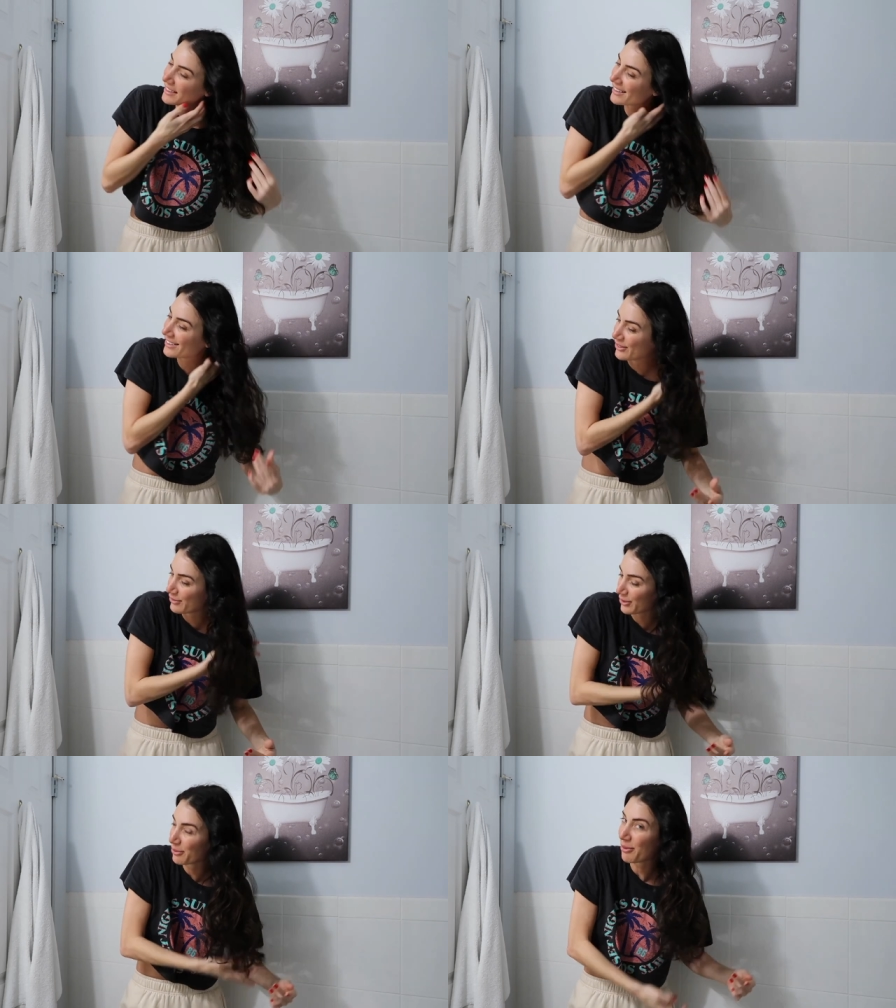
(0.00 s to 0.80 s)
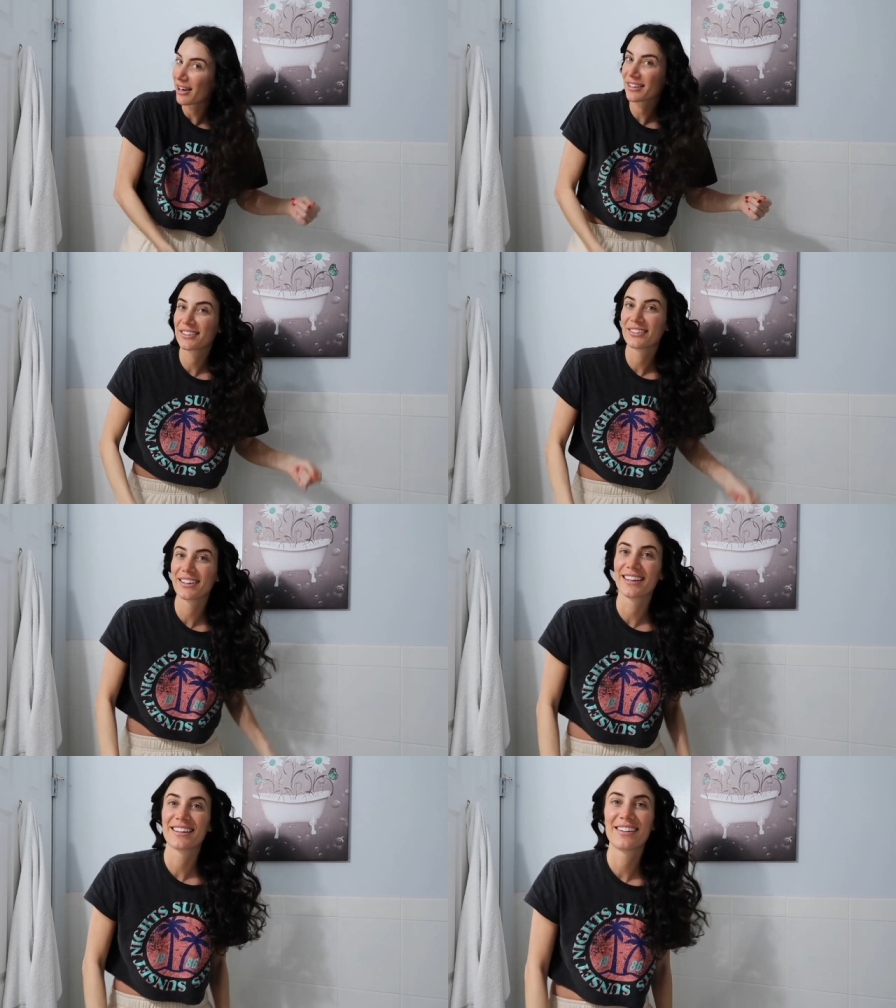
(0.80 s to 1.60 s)
I like go for a walk they'll
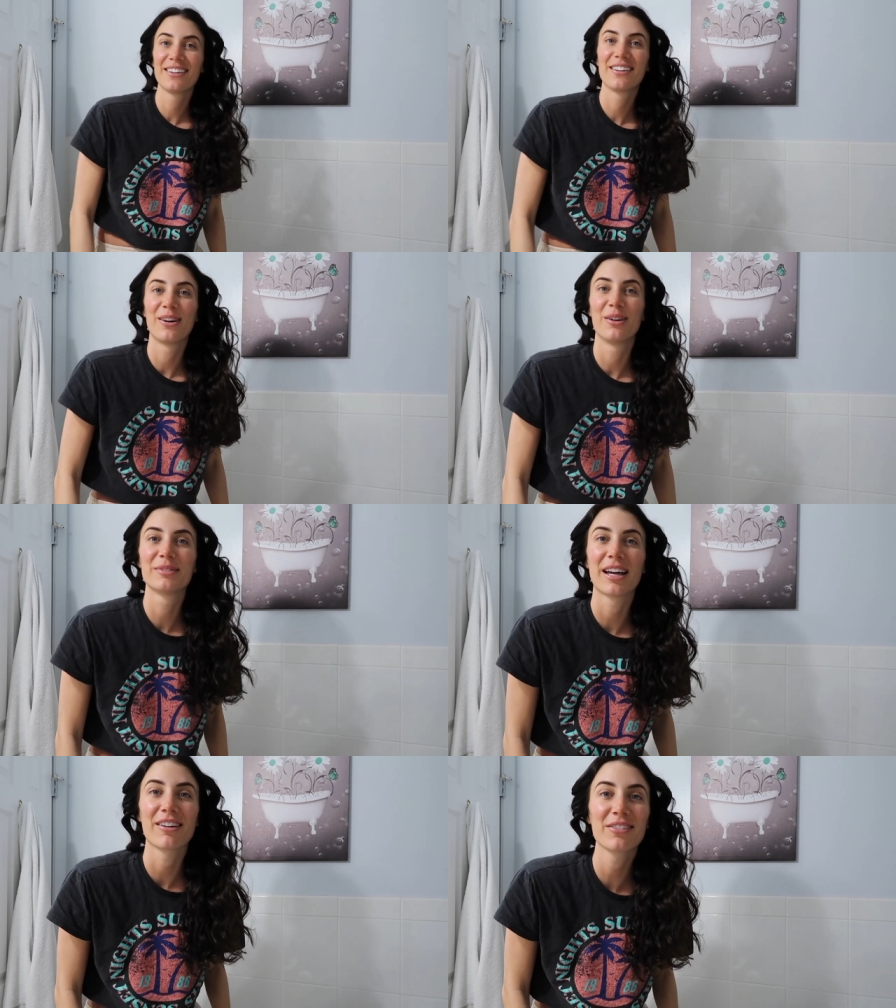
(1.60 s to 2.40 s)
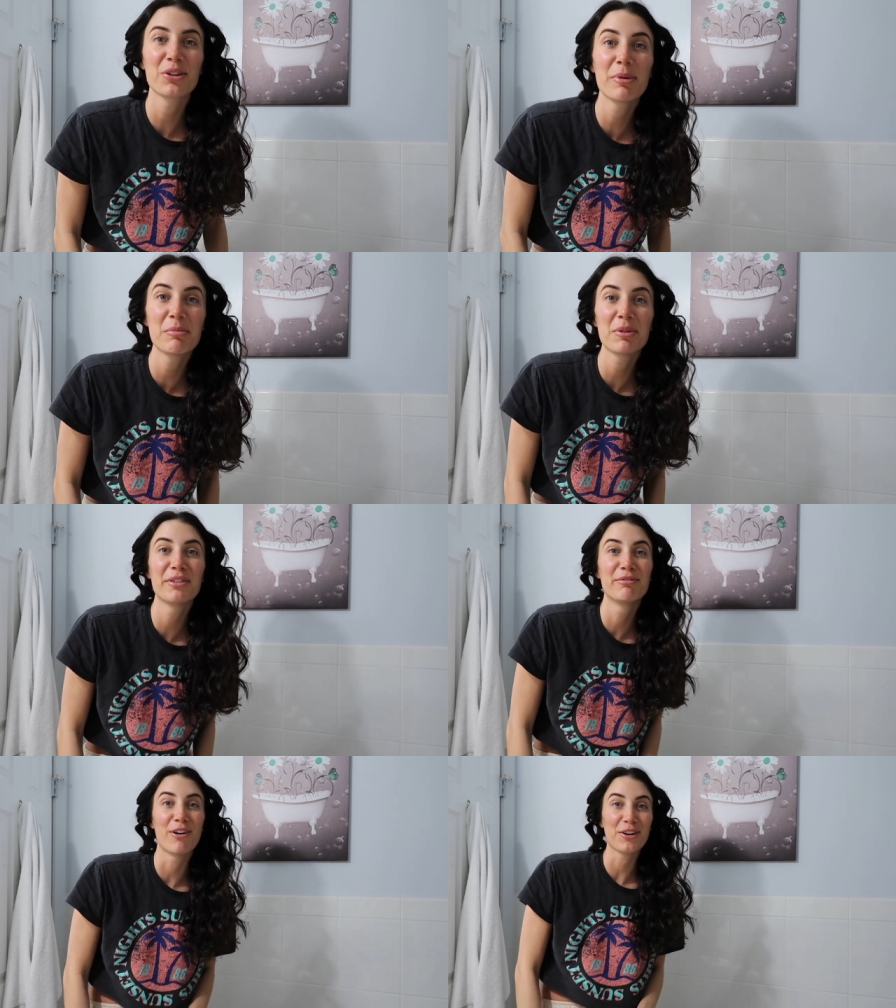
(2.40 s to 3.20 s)
like calm down a little bit, but
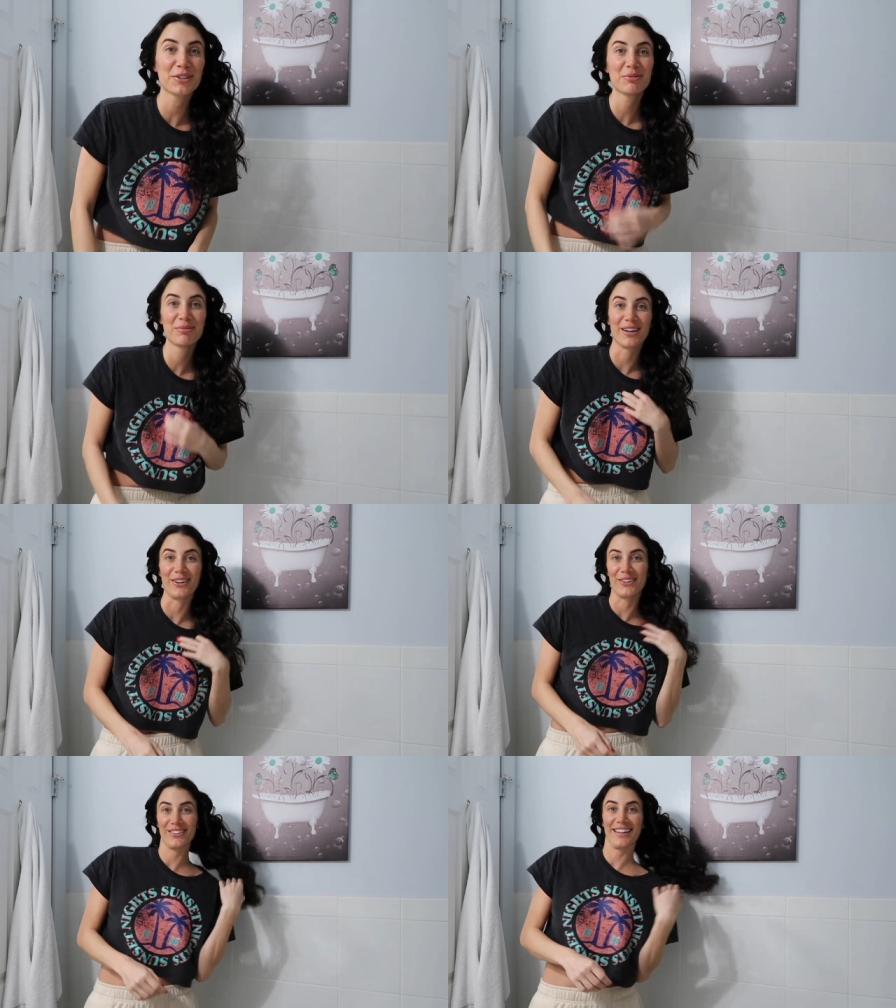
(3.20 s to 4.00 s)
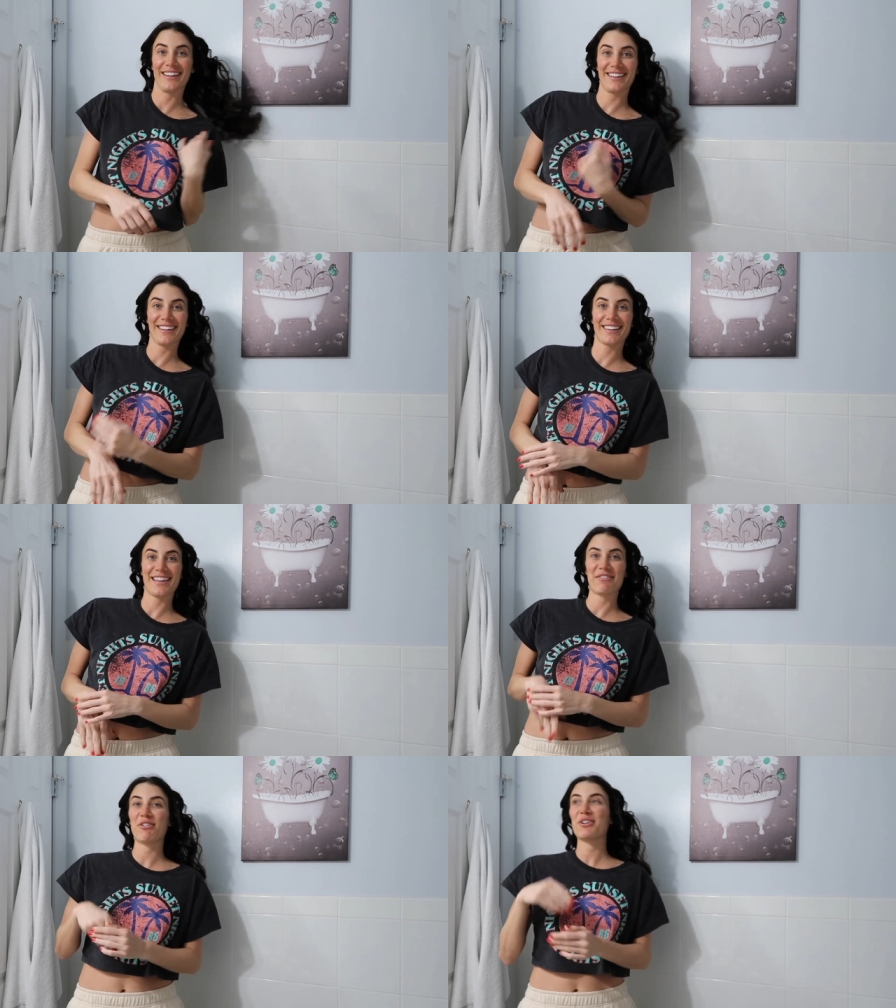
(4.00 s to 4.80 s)
the volume though, like
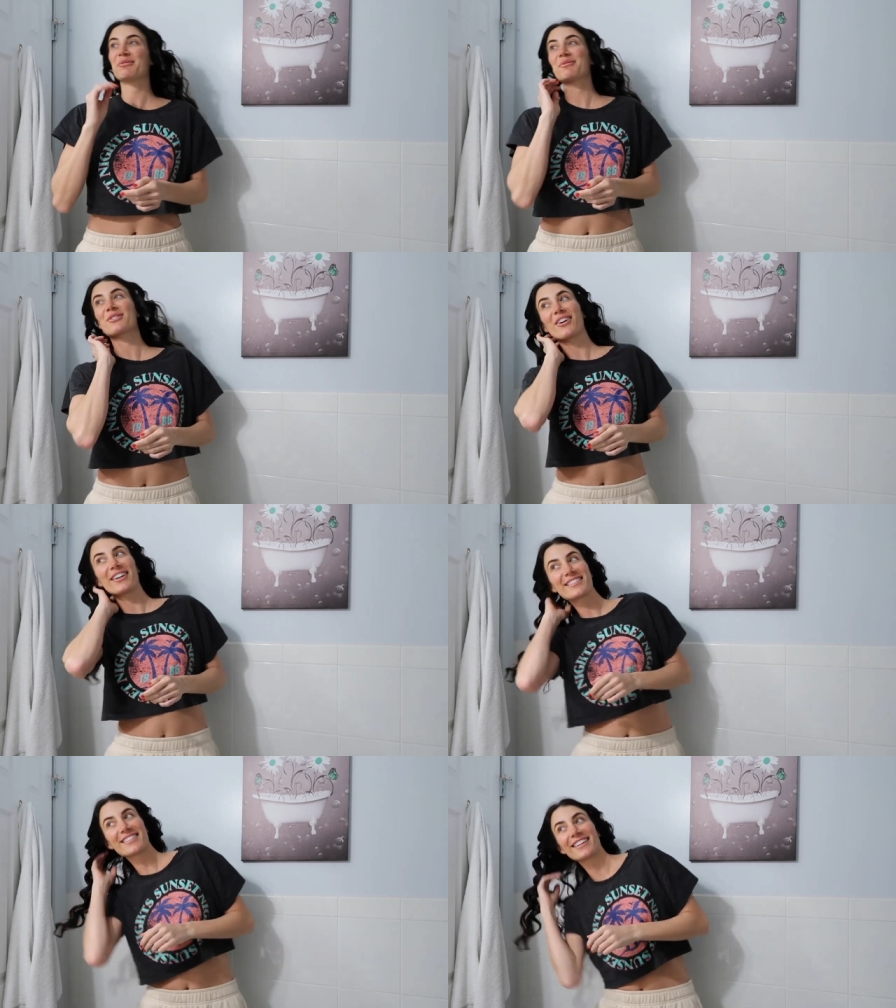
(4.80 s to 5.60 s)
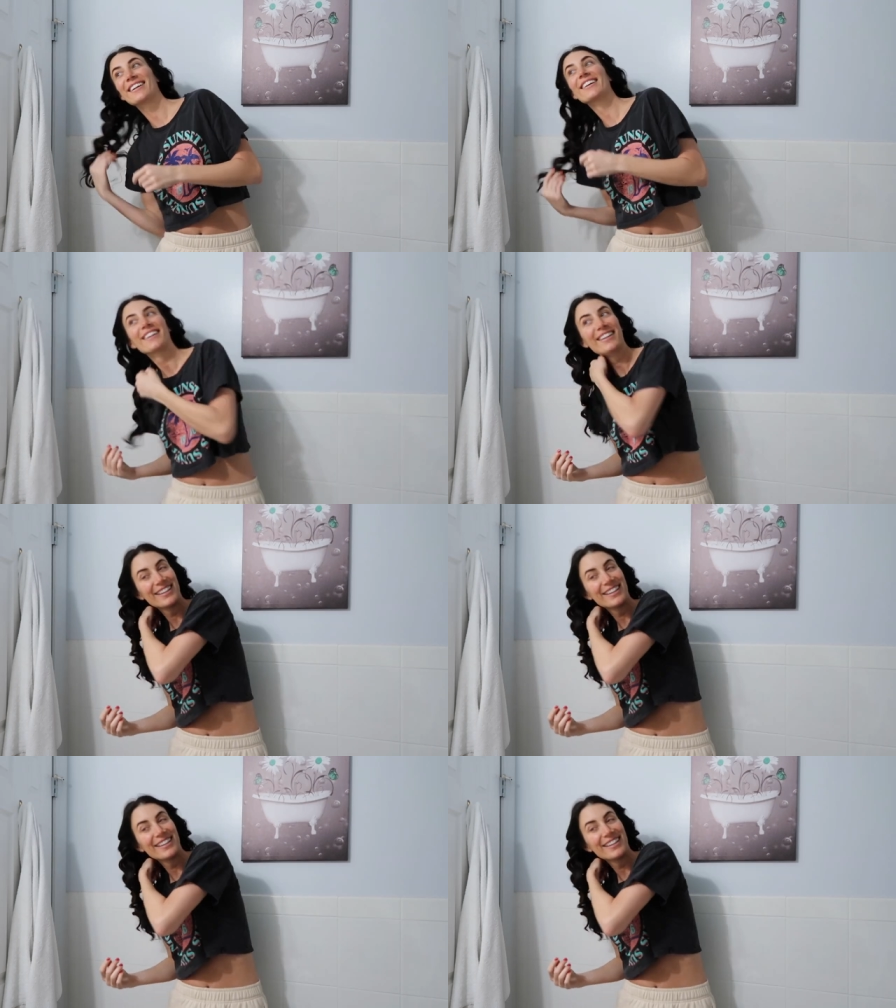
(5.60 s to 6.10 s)
that volume was crazy.